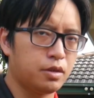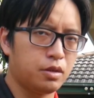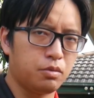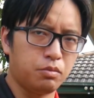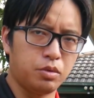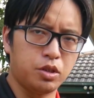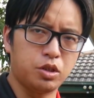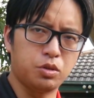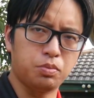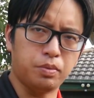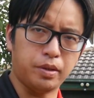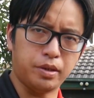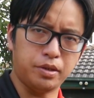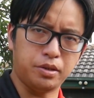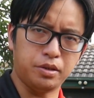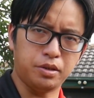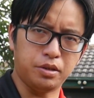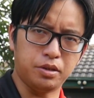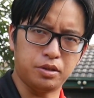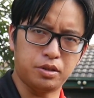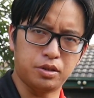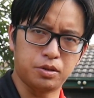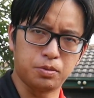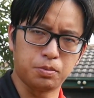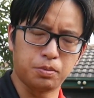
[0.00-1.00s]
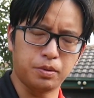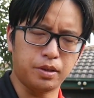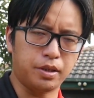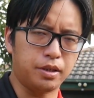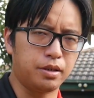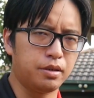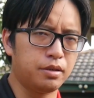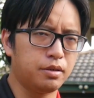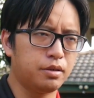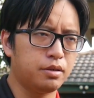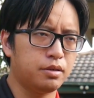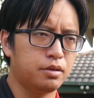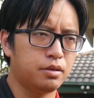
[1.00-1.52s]
Which way do you
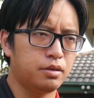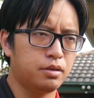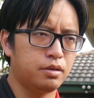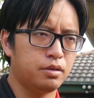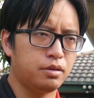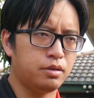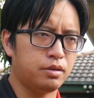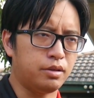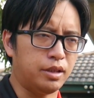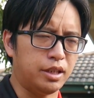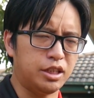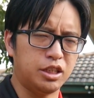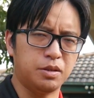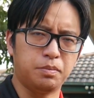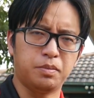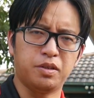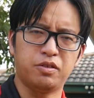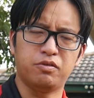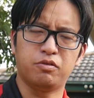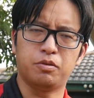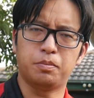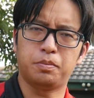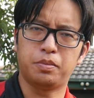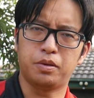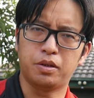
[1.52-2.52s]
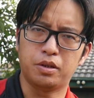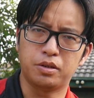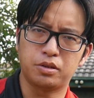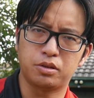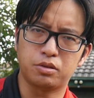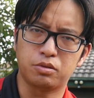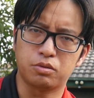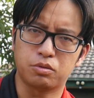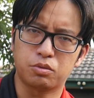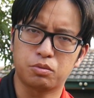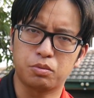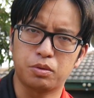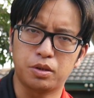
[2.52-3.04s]
swing? That's a bit of a
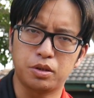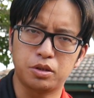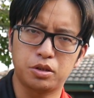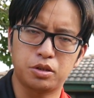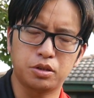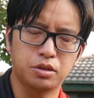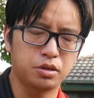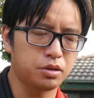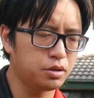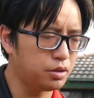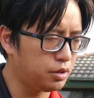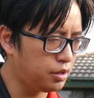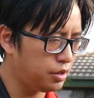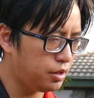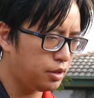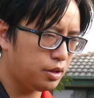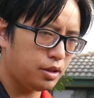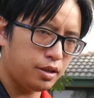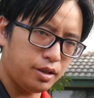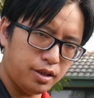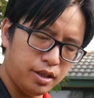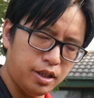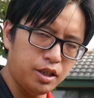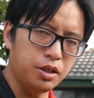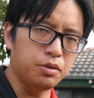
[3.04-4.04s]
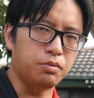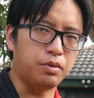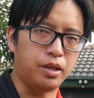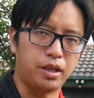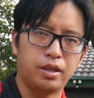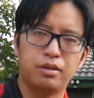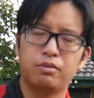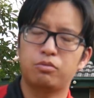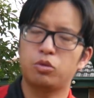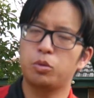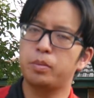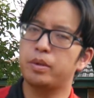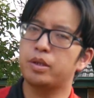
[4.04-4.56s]
personal question.
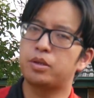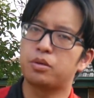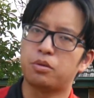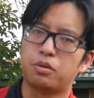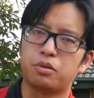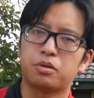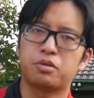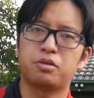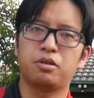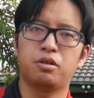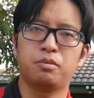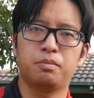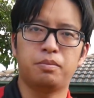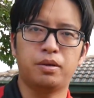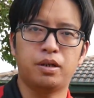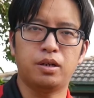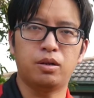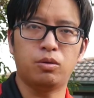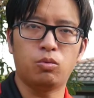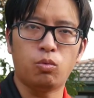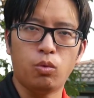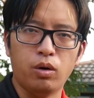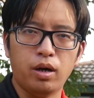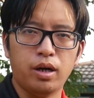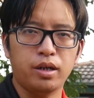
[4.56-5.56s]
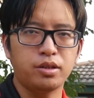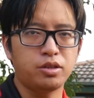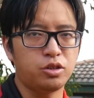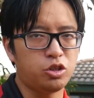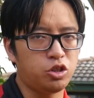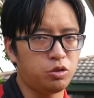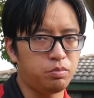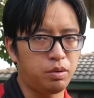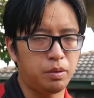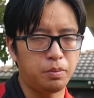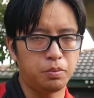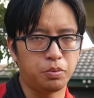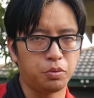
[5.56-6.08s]
Anyway, we'll be talking about why you
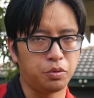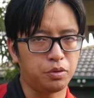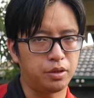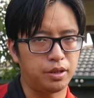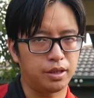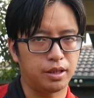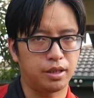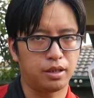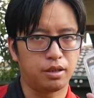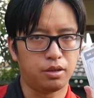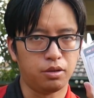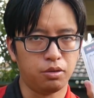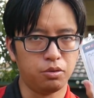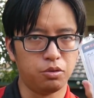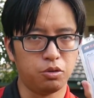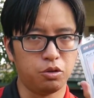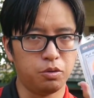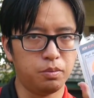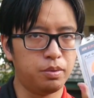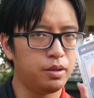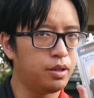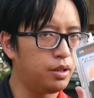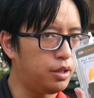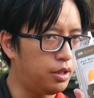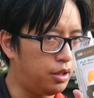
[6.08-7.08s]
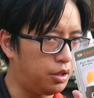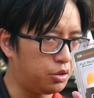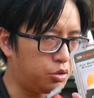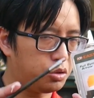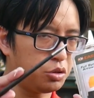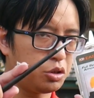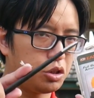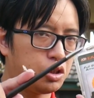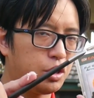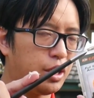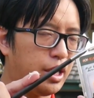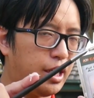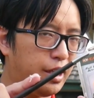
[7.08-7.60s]
should be putting lube on
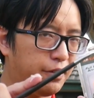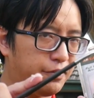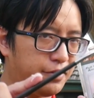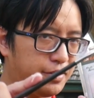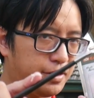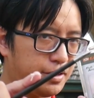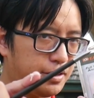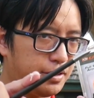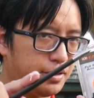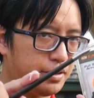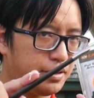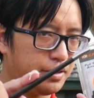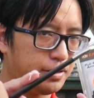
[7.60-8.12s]
your shafts.